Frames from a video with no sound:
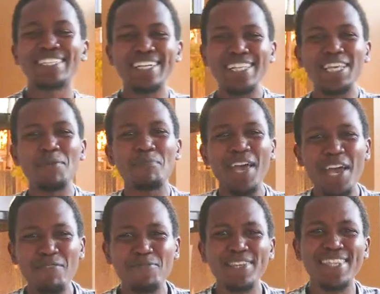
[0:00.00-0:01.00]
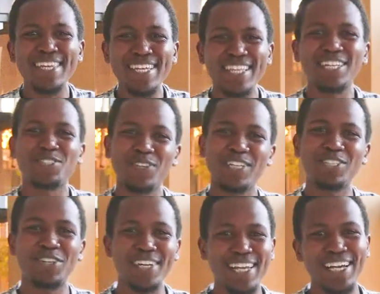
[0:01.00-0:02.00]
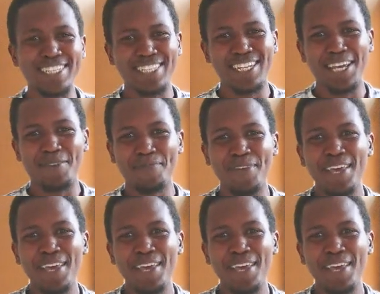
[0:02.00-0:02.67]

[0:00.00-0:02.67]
tell them everything that you enjoyed last time.